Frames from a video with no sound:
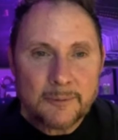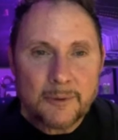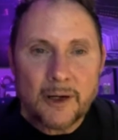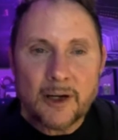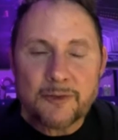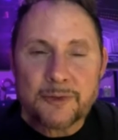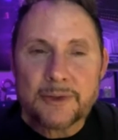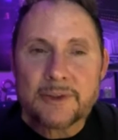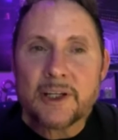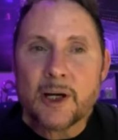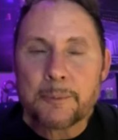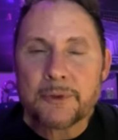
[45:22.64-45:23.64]
offered
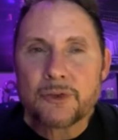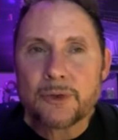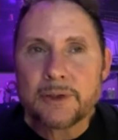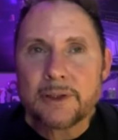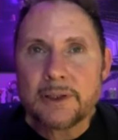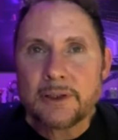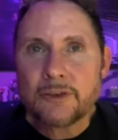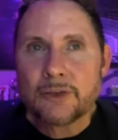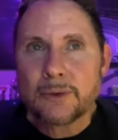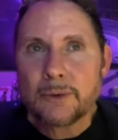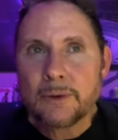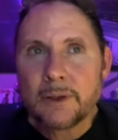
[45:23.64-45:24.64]
the opportunity
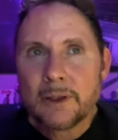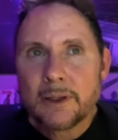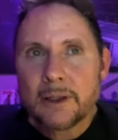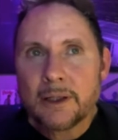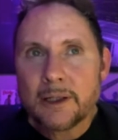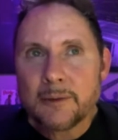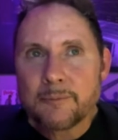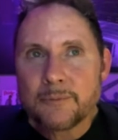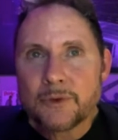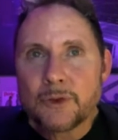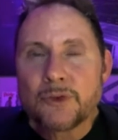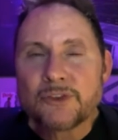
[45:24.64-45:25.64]
to
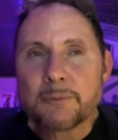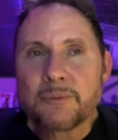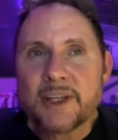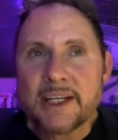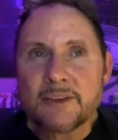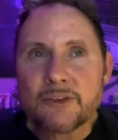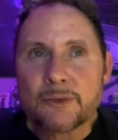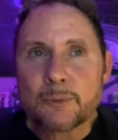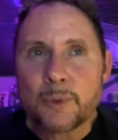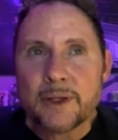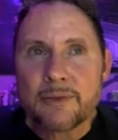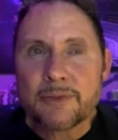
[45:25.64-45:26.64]
do some dates
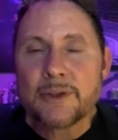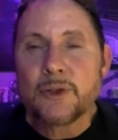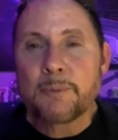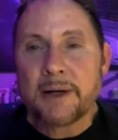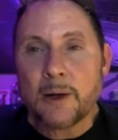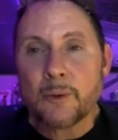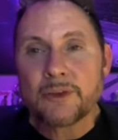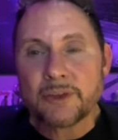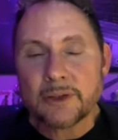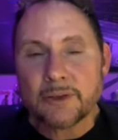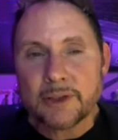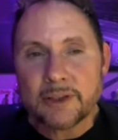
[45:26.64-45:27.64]
with the New Power
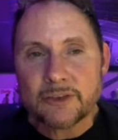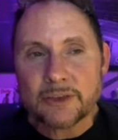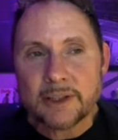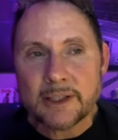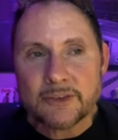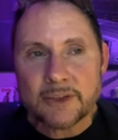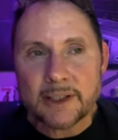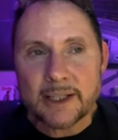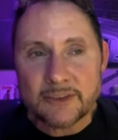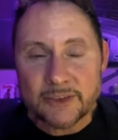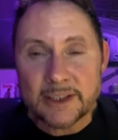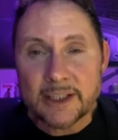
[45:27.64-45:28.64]
Generation as
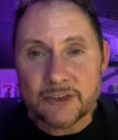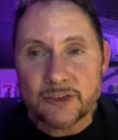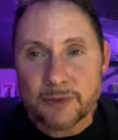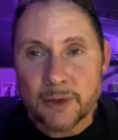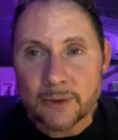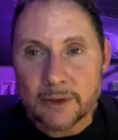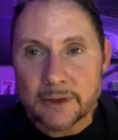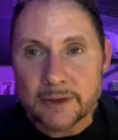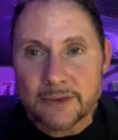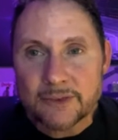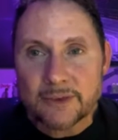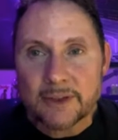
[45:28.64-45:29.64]
a guest
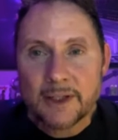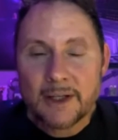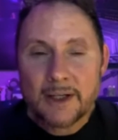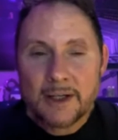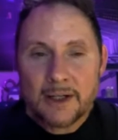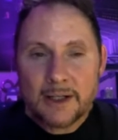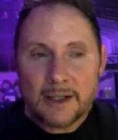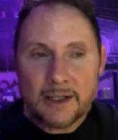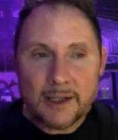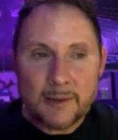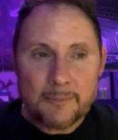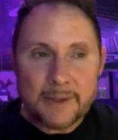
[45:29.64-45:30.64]
vocalist.
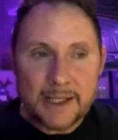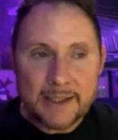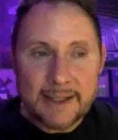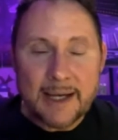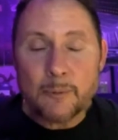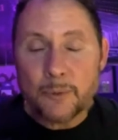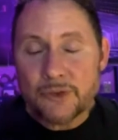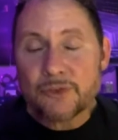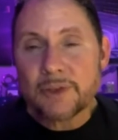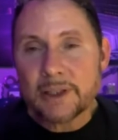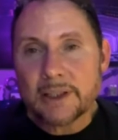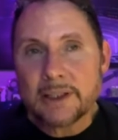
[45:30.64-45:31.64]
And that was
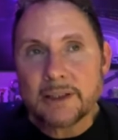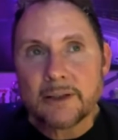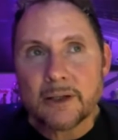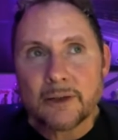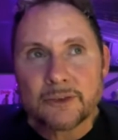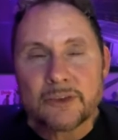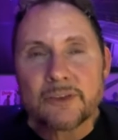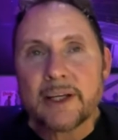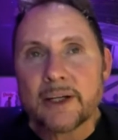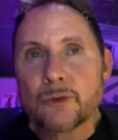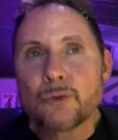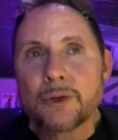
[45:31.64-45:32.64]
really, you know, just
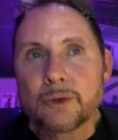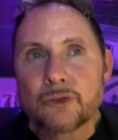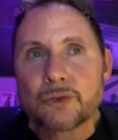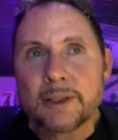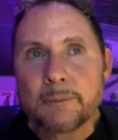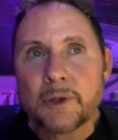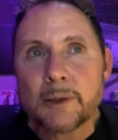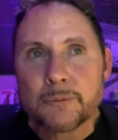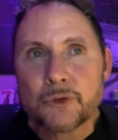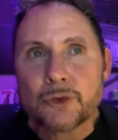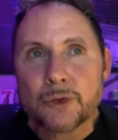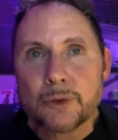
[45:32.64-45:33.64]
like a real dream come
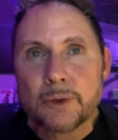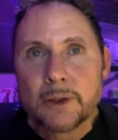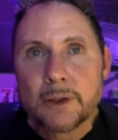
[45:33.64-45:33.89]
true,